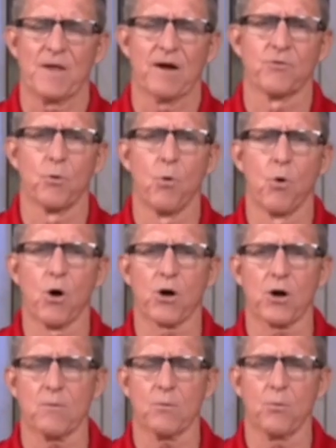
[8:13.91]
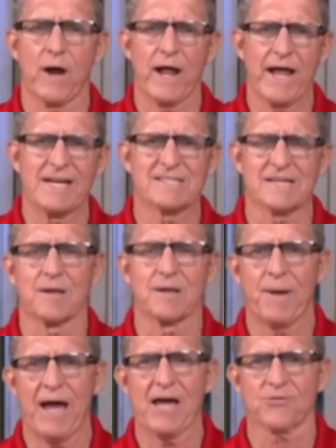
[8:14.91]
the waterways and the
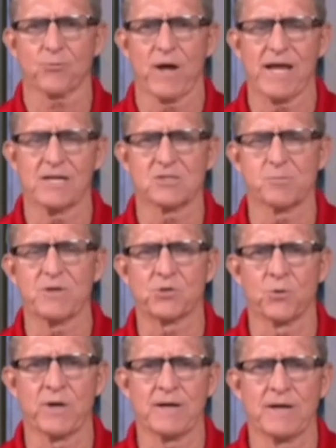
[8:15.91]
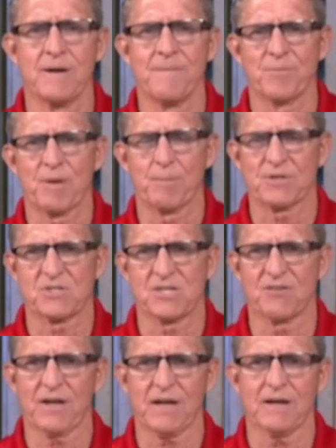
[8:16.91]
pathways between the
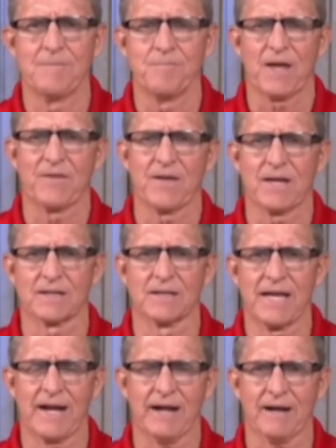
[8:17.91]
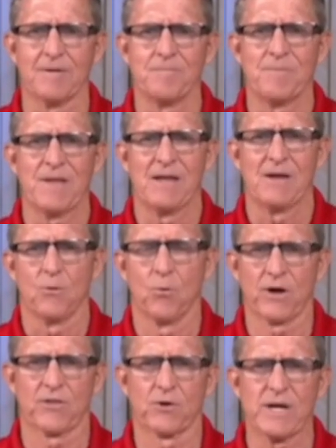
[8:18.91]
Pacific and the Atlantic.
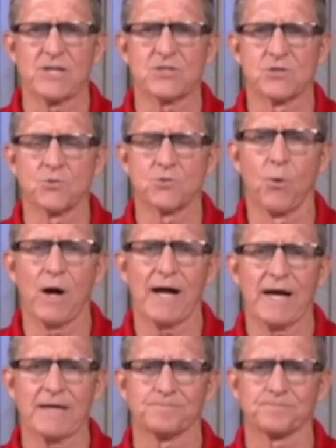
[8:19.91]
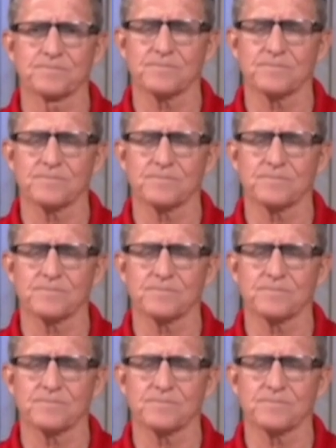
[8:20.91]
One of the reasons why